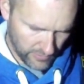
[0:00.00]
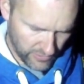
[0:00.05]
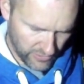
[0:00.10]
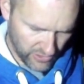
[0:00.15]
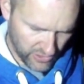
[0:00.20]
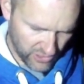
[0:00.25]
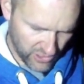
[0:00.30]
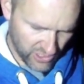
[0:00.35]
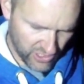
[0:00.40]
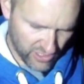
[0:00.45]

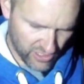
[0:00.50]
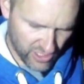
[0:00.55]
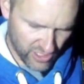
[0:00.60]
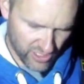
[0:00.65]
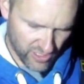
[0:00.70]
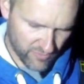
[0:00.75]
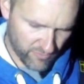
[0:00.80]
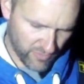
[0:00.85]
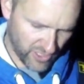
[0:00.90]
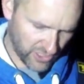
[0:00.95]

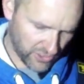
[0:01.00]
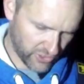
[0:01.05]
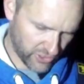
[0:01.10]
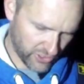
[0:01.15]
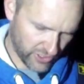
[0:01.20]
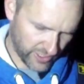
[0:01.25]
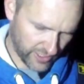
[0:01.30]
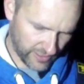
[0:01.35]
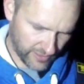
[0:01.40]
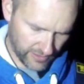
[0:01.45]

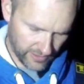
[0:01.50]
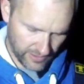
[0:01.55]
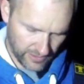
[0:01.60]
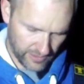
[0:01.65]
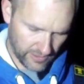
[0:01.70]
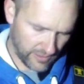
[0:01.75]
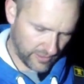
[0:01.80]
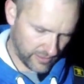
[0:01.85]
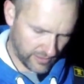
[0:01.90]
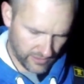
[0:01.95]
Smunch that
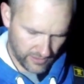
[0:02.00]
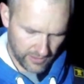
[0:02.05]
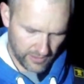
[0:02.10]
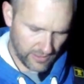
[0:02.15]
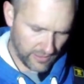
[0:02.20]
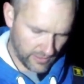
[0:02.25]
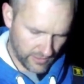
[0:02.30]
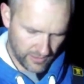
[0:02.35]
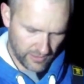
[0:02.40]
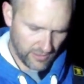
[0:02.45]

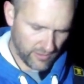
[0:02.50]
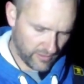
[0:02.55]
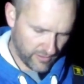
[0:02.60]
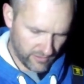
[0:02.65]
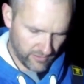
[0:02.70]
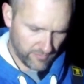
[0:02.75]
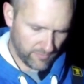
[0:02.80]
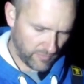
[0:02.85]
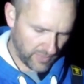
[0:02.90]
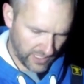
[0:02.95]

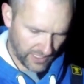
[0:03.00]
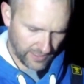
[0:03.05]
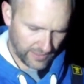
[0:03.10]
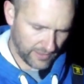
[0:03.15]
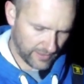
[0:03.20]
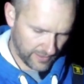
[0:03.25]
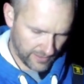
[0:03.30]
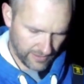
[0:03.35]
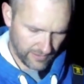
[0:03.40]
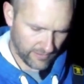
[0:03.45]

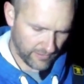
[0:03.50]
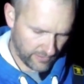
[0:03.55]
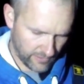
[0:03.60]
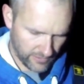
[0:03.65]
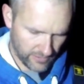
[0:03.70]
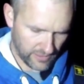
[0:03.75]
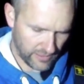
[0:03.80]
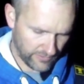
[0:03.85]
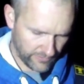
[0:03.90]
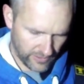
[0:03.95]
black down and
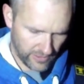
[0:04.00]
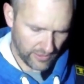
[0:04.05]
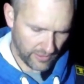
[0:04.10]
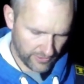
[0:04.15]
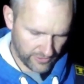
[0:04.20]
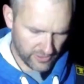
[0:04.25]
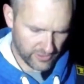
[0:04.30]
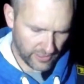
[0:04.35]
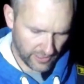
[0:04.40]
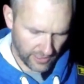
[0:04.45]
just give it
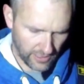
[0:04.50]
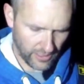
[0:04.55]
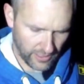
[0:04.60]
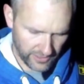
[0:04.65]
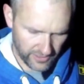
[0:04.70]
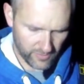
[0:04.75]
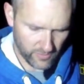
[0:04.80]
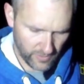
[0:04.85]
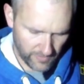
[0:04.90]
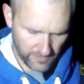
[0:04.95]
just a
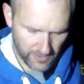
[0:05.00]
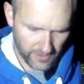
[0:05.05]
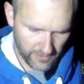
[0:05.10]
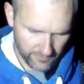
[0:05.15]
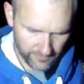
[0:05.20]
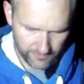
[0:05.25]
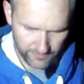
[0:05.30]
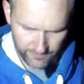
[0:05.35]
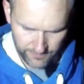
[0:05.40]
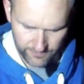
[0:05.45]
light whipping.
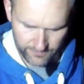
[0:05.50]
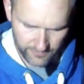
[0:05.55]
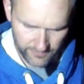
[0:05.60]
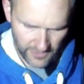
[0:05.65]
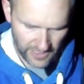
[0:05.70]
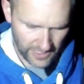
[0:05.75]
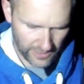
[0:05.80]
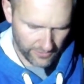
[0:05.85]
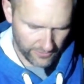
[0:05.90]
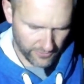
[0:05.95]

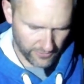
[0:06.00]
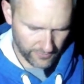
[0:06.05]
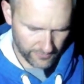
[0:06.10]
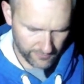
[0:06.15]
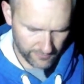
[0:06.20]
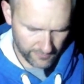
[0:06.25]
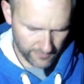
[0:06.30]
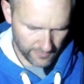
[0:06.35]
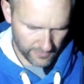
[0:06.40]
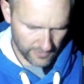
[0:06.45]
That'll do.
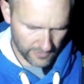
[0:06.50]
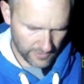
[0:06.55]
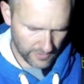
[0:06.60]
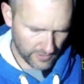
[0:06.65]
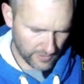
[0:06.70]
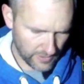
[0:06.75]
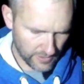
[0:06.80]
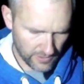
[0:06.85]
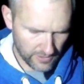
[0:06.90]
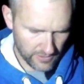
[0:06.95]

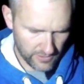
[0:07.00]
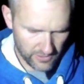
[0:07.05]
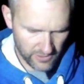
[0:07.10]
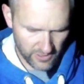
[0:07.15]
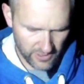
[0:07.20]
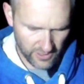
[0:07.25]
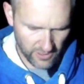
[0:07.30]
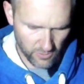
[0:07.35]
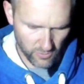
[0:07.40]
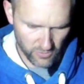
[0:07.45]

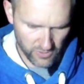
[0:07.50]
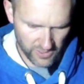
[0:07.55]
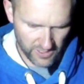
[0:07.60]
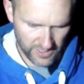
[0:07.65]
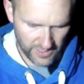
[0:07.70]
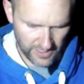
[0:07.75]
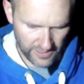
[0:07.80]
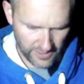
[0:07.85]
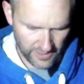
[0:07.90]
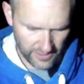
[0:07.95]
Just holds it
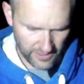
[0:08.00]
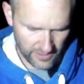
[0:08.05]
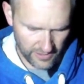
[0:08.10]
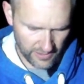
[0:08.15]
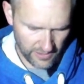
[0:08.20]
together.